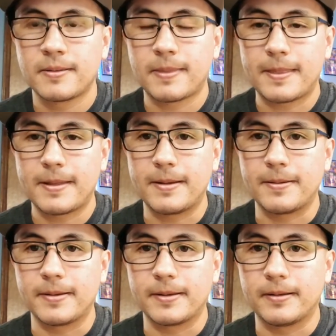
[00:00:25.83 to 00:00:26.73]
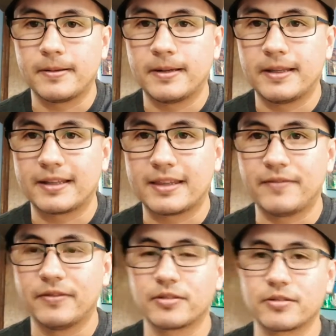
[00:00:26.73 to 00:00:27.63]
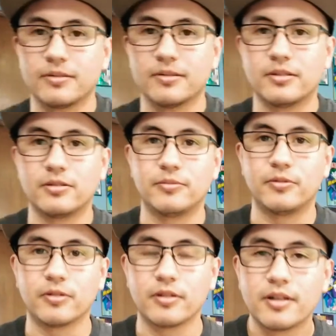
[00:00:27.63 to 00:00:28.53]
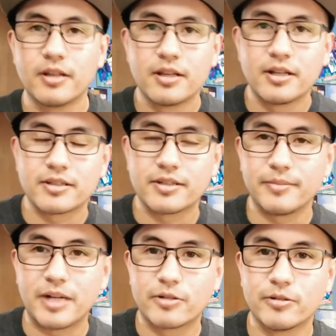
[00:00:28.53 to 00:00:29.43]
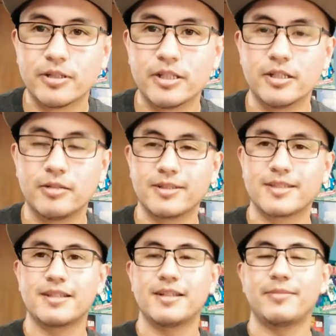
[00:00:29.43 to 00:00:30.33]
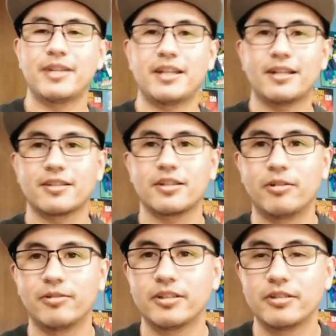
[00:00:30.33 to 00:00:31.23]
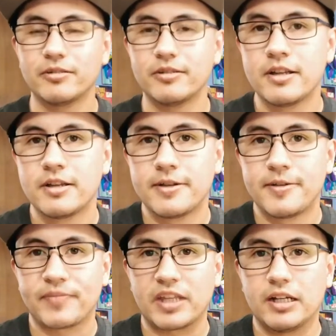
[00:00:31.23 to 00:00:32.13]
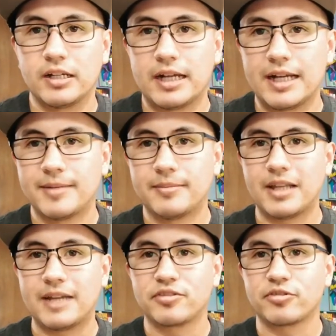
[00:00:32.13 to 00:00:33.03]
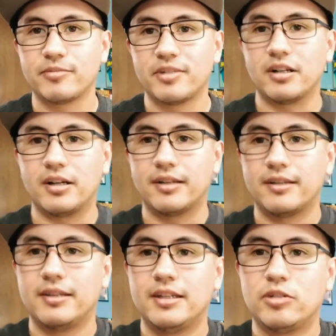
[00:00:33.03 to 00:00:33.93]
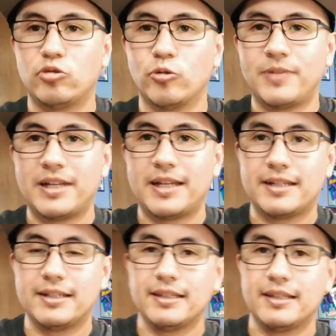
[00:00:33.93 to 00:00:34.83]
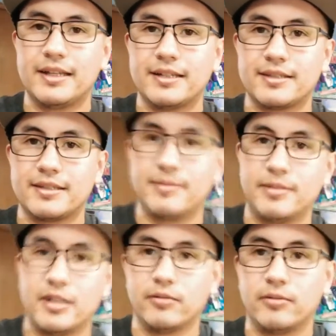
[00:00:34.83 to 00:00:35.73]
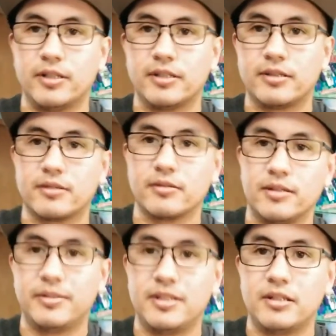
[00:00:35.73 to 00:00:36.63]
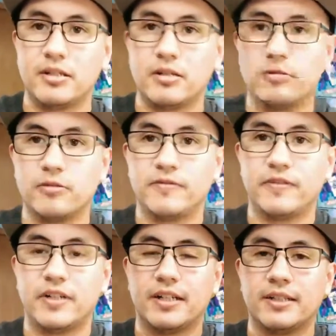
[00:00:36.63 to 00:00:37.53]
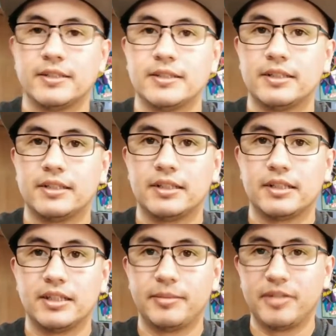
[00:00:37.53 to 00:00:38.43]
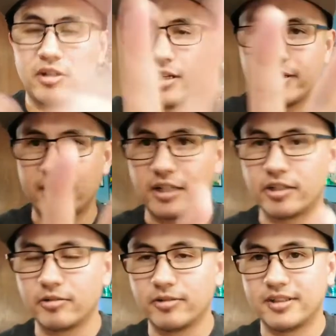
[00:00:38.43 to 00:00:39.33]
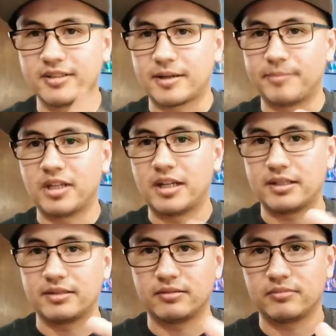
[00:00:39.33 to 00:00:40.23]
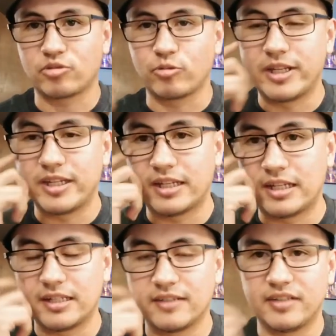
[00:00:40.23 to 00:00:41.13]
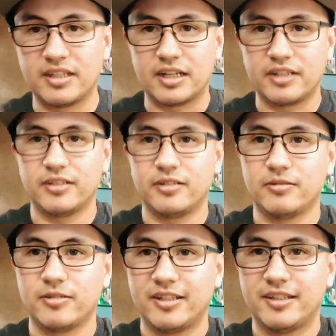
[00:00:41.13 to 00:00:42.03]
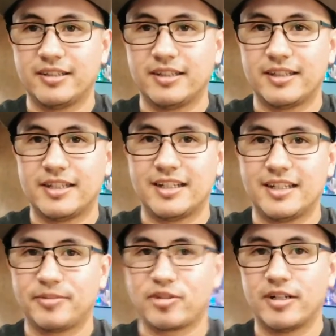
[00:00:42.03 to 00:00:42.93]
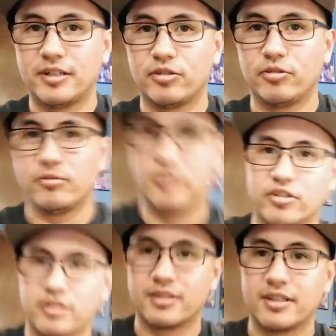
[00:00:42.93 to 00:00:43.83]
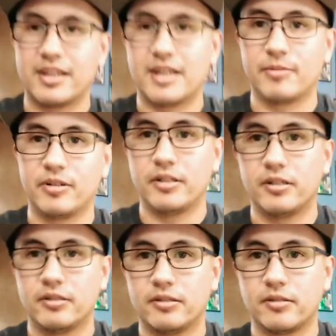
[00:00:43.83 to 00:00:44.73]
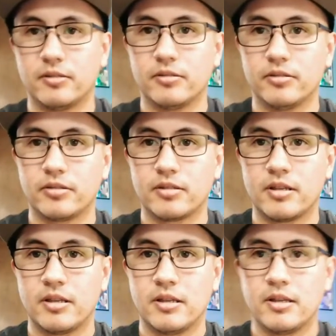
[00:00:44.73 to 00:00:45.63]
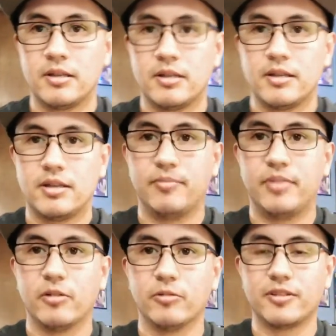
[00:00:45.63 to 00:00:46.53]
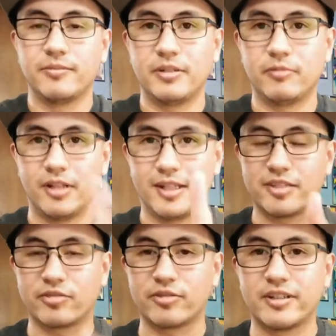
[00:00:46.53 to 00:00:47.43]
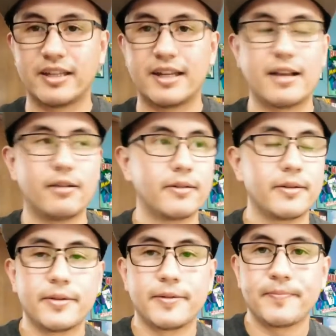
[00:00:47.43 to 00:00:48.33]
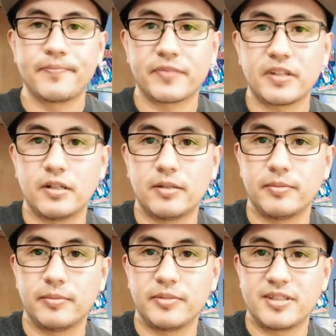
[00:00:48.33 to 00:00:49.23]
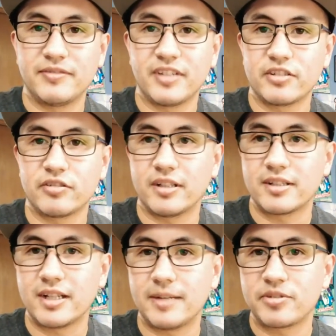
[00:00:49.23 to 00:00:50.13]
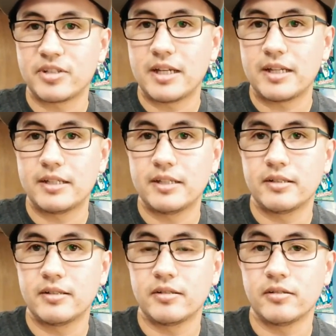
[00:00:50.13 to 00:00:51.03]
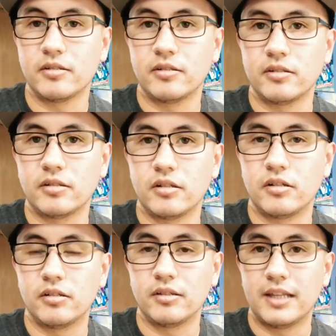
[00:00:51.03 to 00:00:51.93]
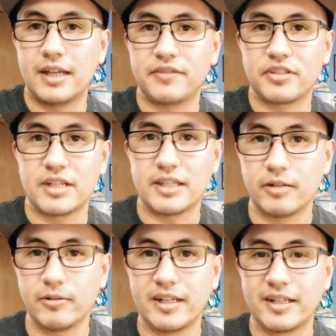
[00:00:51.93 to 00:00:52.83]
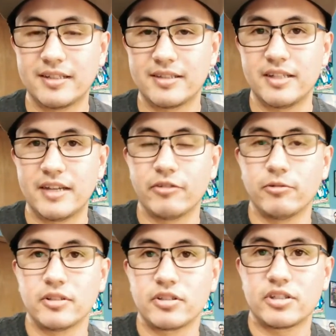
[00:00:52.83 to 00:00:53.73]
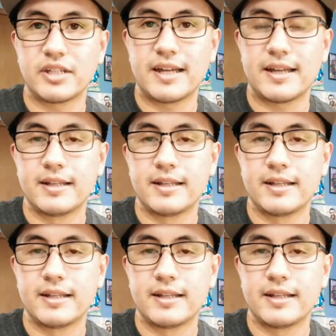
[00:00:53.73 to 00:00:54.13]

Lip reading: There we go. I like that filter a little more. Jim Michael Hill, what's up, man? How's it going, dude? I am live streaming on the Coolpad Legacy, by the way. So let me know how the audio is. I'm not tweaking any of the audio or anything like that. I am trying to adjust the camera here, so just bear with me while I straighten that out. Let me see if I can turn on top chat here or live chat. That way I can see everyone's chat.